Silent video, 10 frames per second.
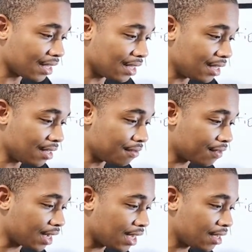
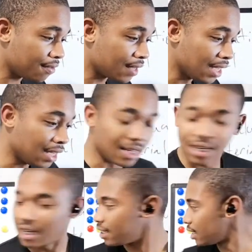E5,
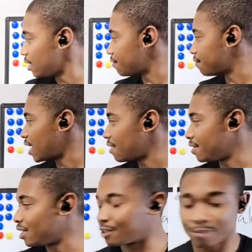not E5
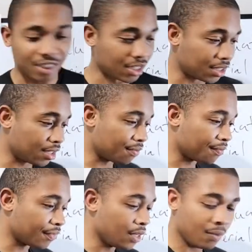in this position.
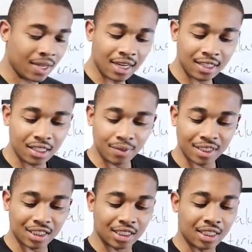We got to deal with
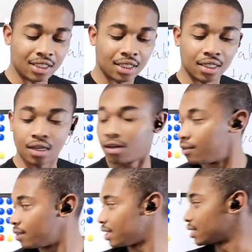this tension
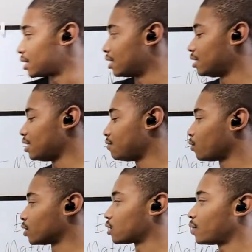on this
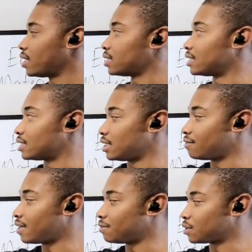D4 square to
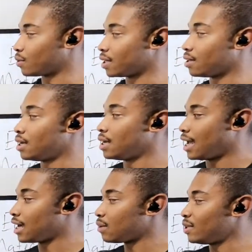C5 square.
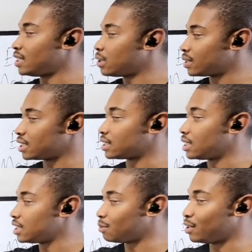How can we deal with this
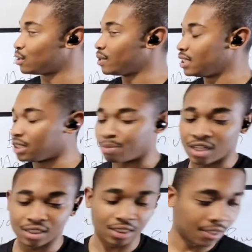tension between these
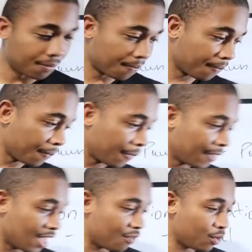pawns here?
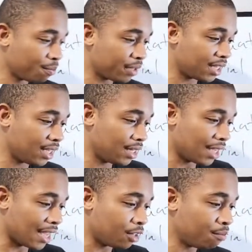If we're playing
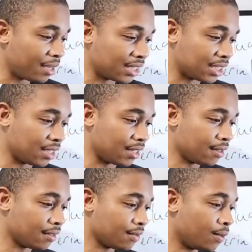at our best
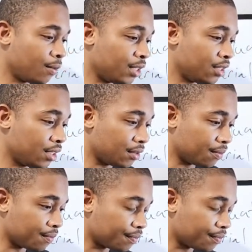here, what would you do?